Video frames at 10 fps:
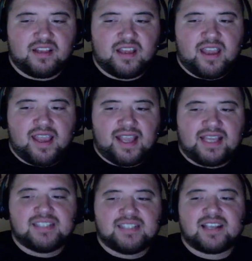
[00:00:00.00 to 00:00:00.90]
he
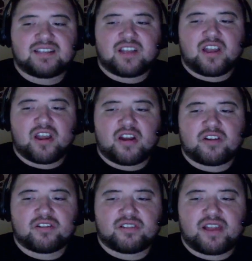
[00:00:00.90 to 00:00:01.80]
says to
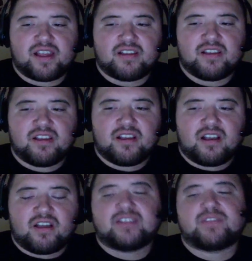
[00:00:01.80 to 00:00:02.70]
her like,
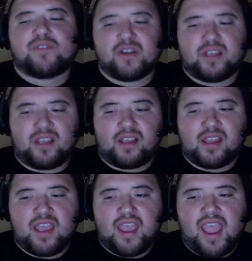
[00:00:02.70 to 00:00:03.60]
oh, that's funny.
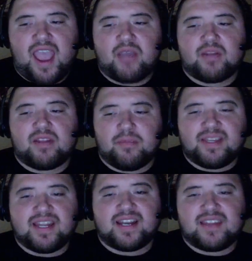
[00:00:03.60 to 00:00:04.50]
And in the
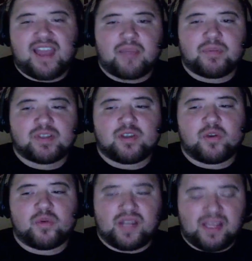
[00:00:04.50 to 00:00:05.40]
beginning of the
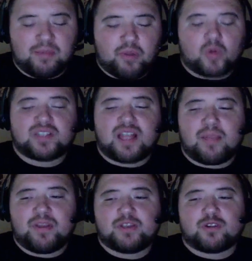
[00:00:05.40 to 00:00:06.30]
episode, when he posts that
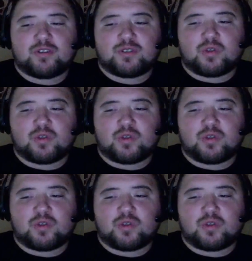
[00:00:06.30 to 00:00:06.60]
picture on social